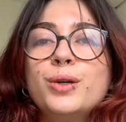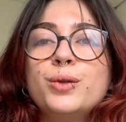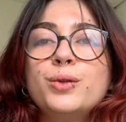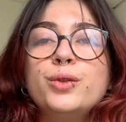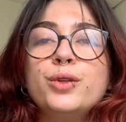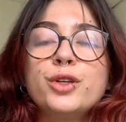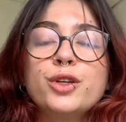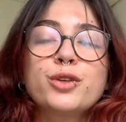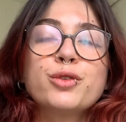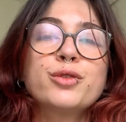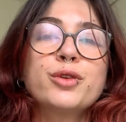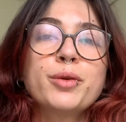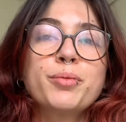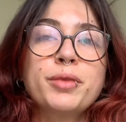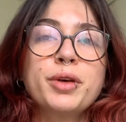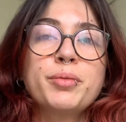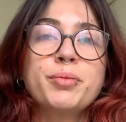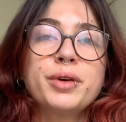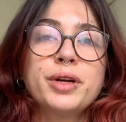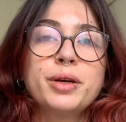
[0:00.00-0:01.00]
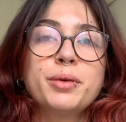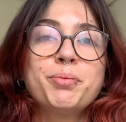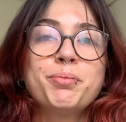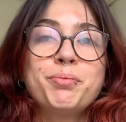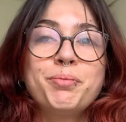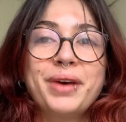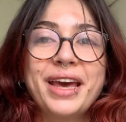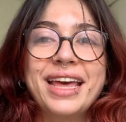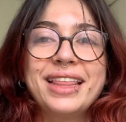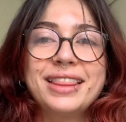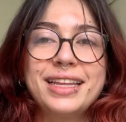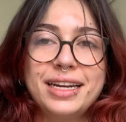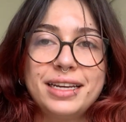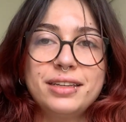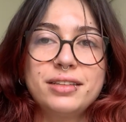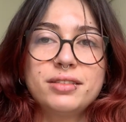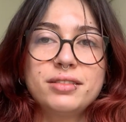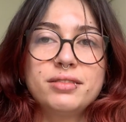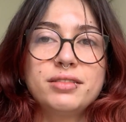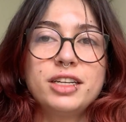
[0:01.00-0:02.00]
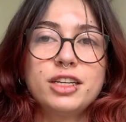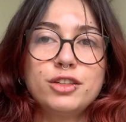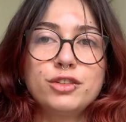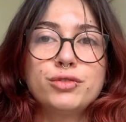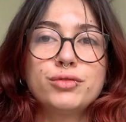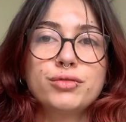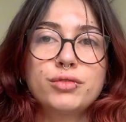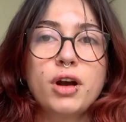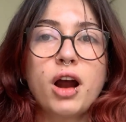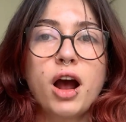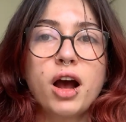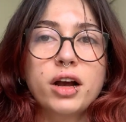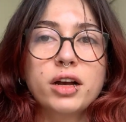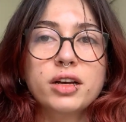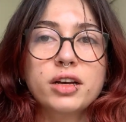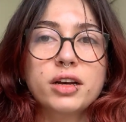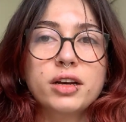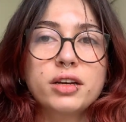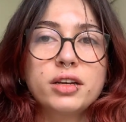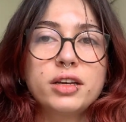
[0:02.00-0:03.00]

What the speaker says: do you remember pedra, that is rock?